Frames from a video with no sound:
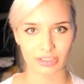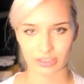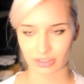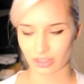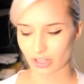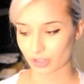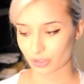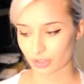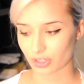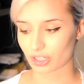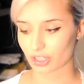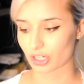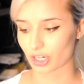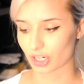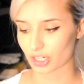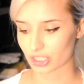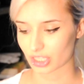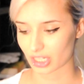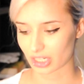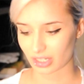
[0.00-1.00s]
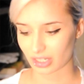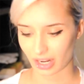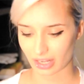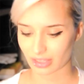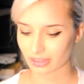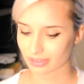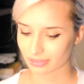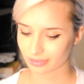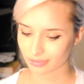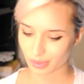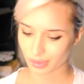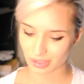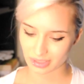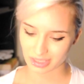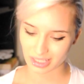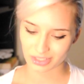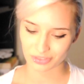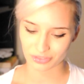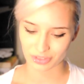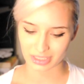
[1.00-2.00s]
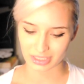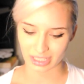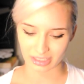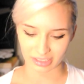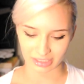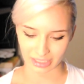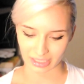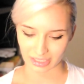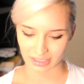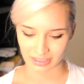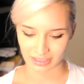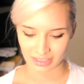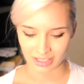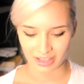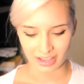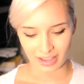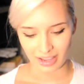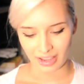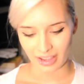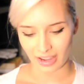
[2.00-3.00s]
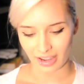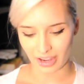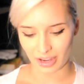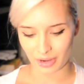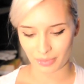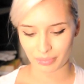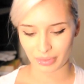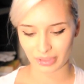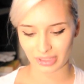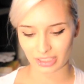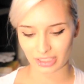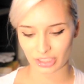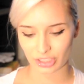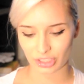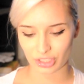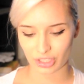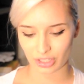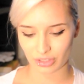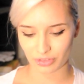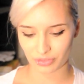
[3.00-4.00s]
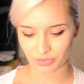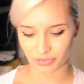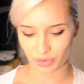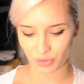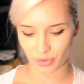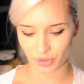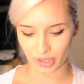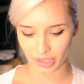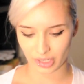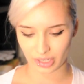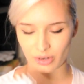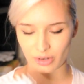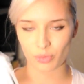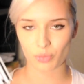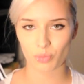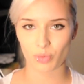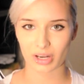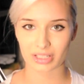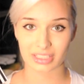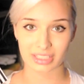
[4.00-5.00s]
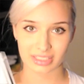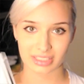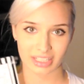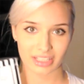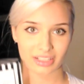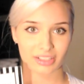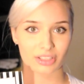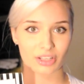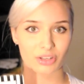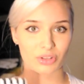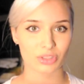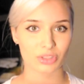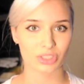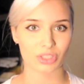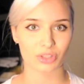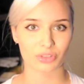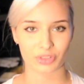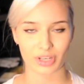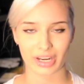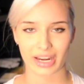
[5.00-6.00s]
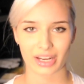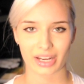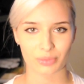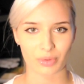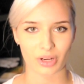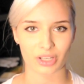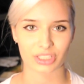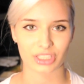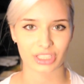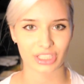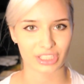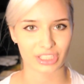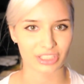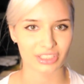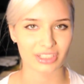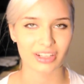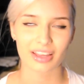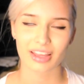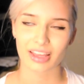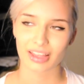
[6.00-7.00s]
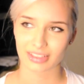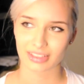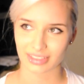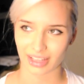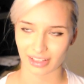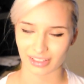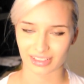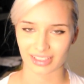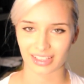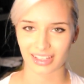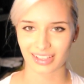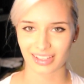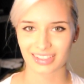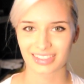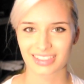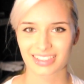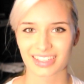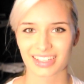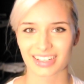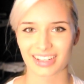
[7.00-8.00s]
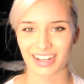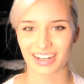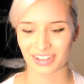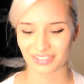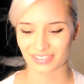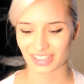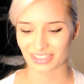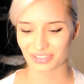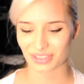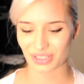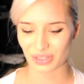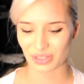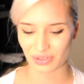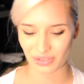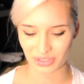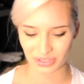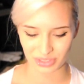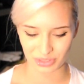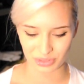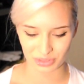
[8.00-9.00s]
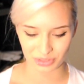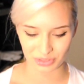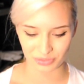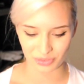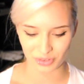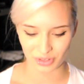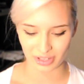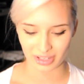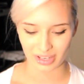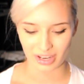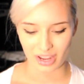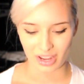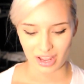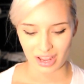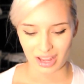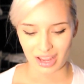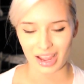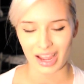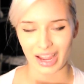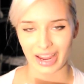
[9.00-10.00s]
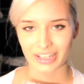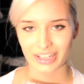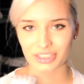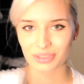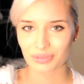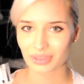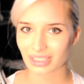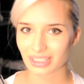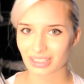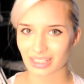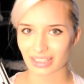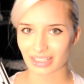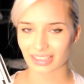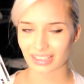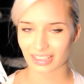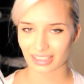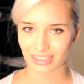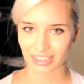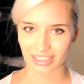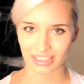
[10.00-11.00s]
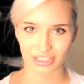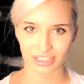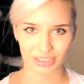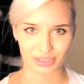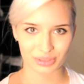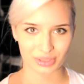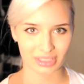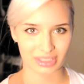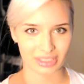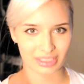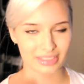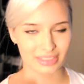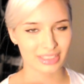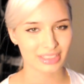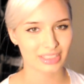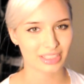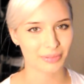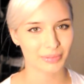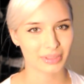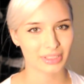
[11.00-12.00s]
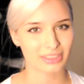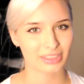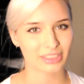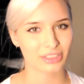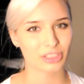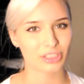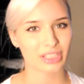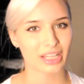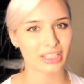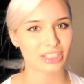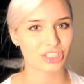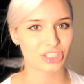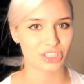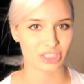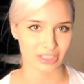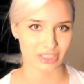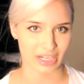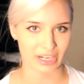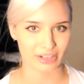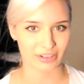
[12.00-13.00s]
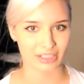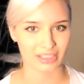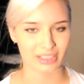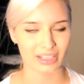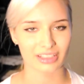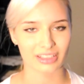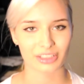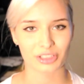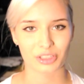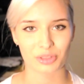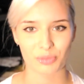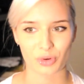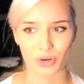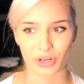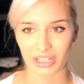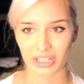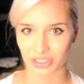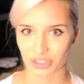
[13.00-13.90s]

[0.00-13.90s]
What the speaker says: laundry detergent. Well, it says for delicates, but this is good for 1 sink load. So if you're hand washing your delicates, that's what you use it for. I actually really like that they included this. It's something a little less generic, a little more